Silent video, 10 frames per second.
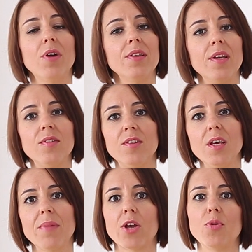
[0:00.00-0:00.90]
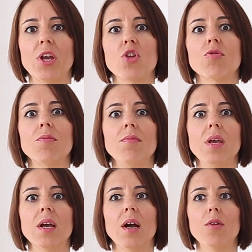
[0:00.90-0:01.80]
when they see my communication with
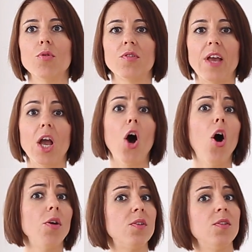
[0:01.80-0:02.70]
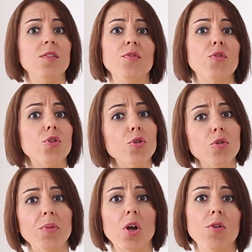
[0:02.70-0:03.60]
Mika, would say, oh, it's easy for
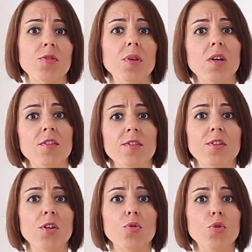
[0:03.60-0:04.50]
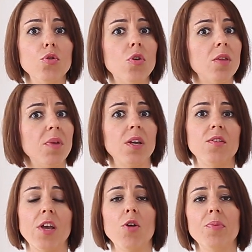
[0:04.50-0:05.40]
you because Mika is listening to you and Mika
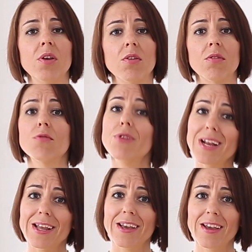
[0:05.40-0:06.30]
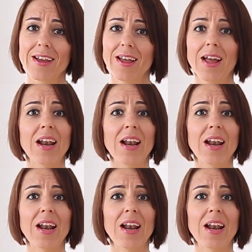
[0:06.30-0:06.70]
is helping you. Really?